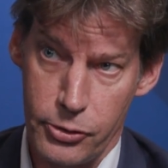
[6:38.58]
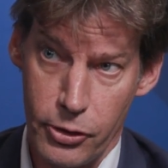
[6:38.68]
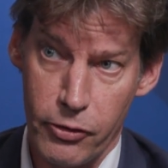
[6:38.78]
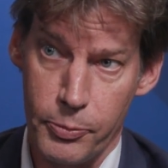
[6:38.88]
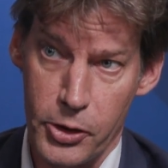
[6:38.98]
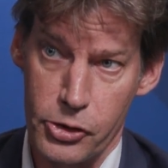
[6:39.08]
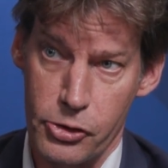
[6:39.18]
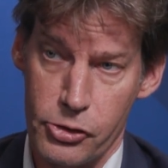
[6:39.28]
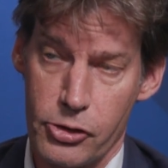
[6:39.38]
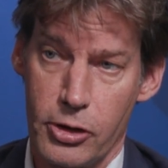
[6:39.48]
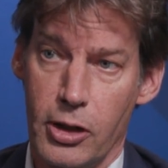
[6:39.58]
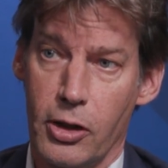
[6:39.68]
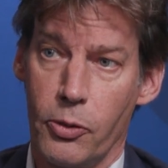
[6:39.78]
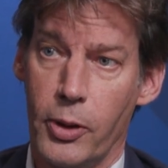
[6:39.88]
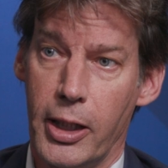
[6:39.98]
turf pitches,
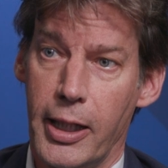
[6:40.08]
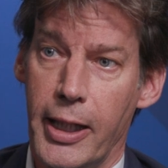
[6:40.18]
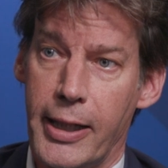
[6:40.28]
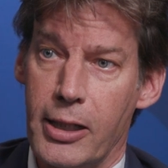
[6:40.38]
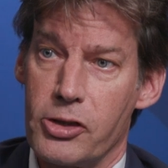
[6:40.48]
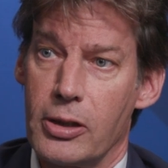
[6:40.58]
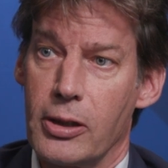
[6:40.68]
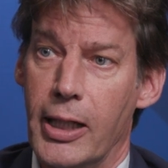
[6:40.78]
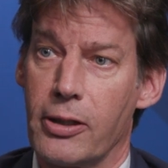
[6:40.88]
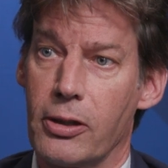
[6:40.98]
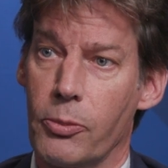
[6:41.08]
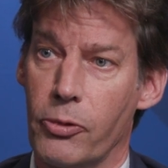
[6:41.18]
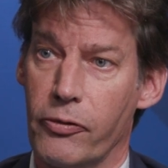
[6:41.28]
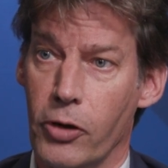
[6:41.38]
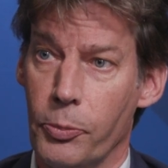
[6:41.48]
where ECHA still had a
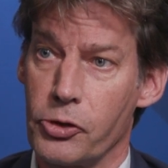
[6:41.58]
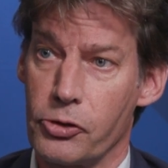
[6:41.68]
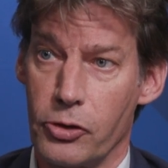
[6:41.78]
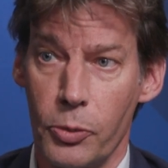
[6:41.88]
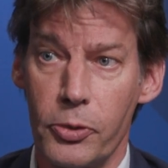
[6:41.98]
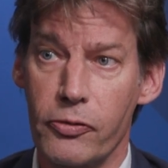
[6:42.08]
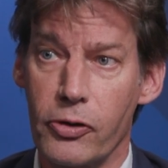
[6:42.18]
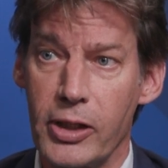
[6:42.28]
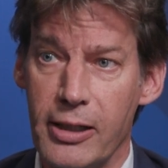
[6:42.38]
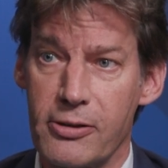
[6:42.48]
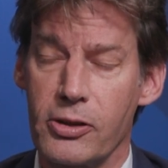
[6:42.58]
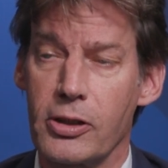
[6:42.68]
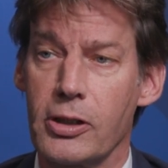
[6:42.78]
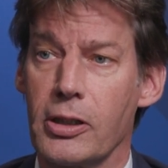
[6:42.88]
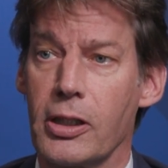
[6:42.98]
number of options open for that.
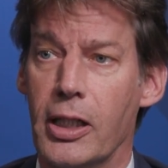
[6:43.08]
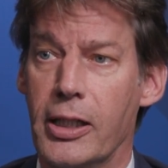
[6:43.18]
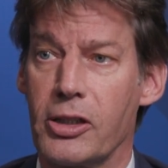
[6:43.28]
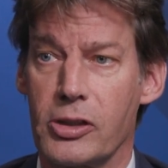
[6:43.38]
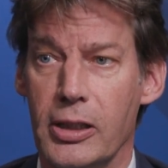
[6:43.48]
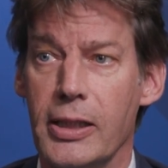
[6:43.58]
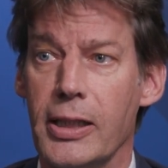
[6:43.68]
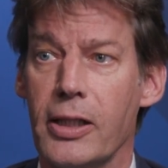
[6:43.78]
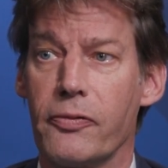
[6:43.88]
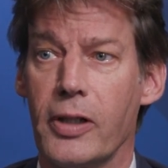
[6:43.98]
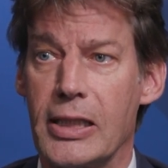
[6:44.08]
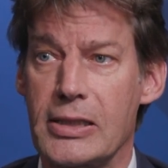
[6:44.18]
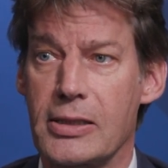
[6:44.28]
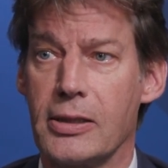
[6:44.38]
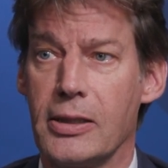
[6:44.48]
RAC has clearly
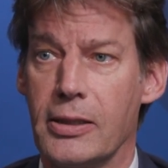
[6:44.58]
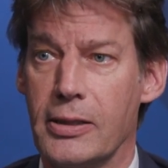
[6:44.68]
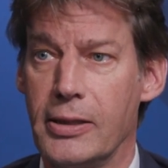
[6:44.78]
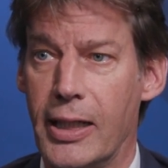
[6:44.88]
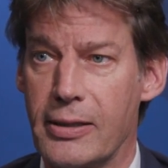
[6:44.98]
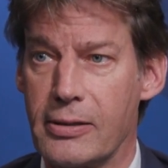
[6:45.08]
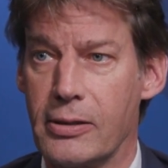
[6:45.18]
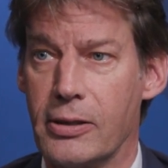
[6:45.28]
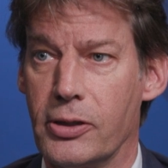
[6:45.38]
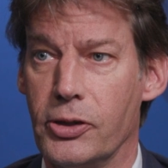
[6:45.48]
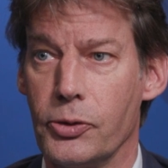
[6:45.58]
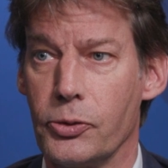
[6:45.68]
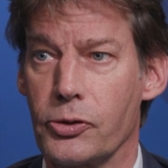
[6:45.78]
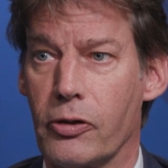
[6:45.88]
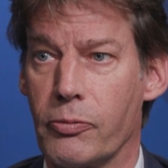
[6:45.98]
advised that the
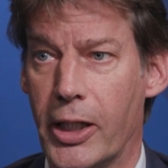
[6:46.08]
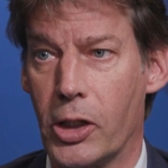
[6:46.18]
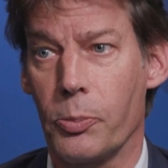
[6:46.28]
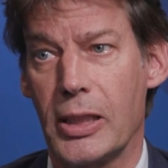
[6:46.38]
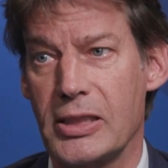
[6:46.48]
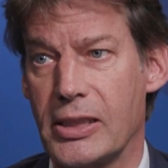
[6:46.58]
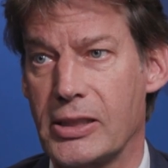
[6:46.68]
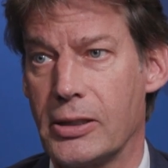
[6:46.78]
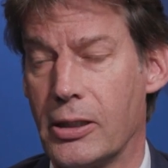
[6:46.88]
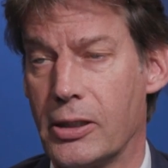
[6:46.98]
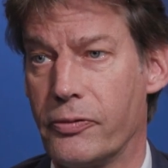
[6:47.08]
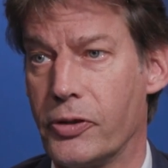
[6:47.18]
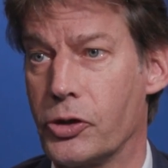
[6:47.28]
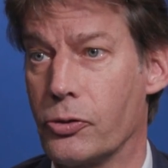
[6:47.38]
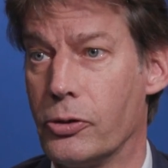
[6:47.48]
use of microplastics in
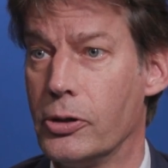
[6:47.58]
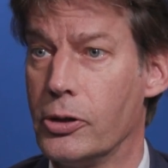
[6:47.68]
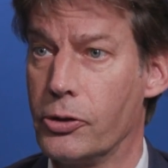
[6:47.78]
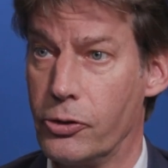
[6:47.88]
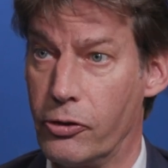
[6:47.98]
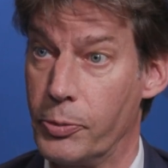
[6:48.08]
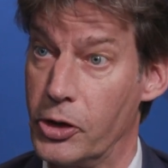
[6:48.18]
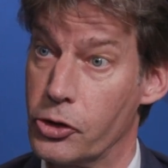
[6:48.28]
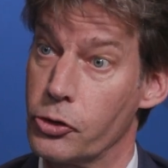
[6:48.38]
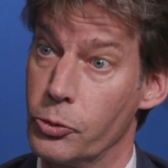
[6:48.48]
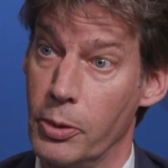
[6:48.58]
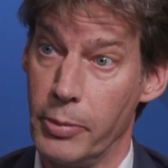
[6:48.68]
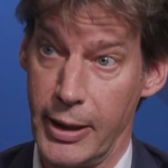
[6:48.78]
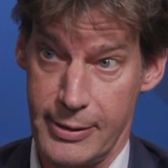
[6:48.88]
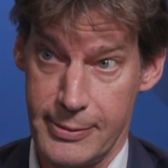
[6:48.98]
artificial turf pitches should be
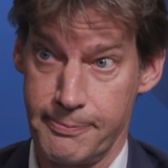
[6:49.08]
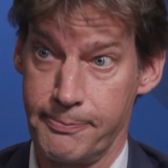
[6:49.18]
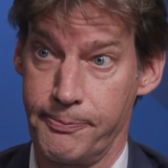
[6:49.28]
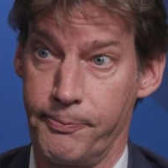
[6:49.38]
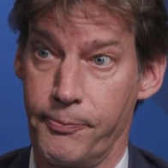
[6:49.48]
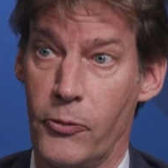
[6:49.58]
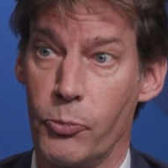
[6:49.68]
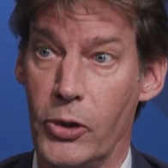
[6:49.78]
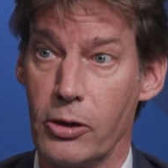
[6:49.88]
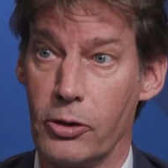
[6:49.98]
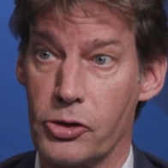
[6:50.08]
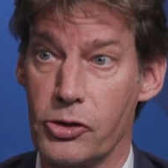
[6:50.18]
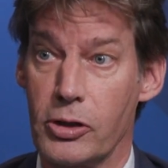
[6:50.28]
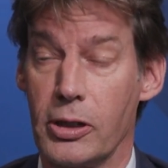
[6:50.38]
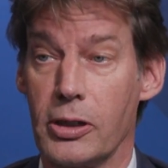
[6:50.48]
banned,
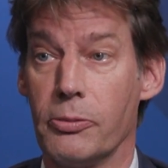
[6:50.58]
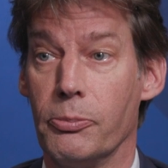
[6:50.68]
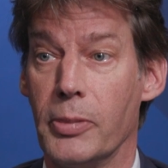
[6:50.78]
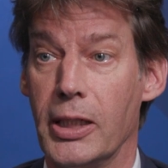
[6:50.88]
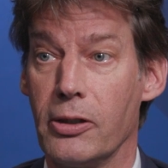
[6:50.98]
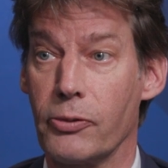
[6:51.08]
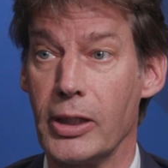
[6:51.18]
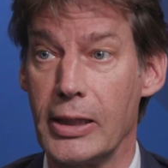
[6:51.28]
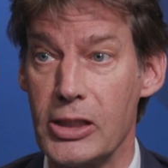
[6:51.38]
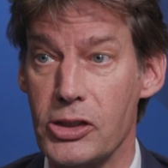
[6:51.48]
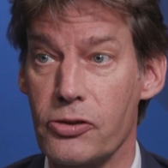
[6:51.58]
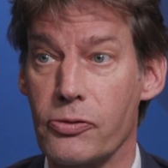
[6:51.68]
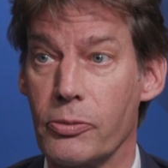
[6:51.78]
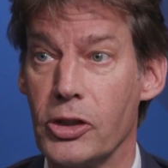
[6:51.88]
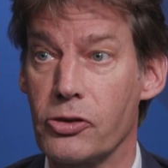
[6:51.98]
because the main releases
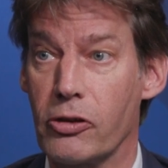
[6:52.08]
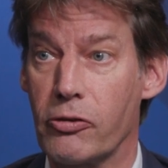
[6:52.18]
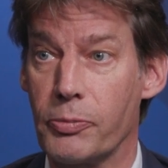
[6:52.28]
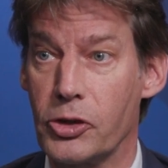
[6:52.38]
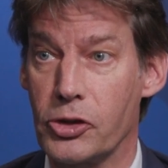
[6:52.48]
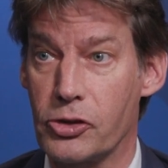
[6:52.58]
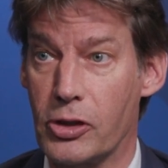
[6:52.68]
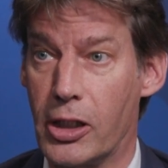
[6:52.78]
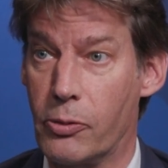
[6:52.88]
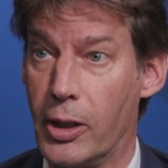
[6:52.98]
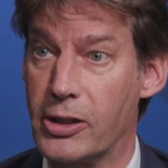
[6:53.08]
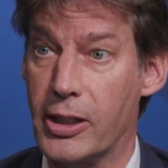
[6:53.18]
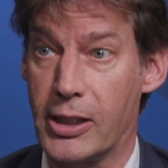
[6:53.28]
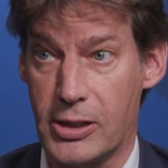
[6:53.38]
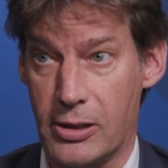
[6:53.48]
from these turf pitches are
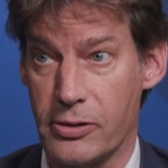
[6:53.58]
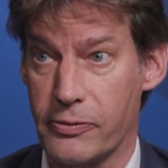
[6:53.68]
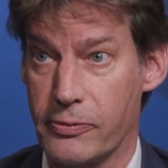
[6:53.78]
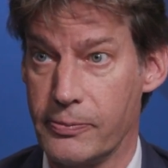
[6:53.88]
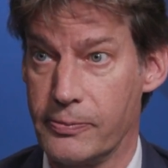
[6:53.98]
quite extensive.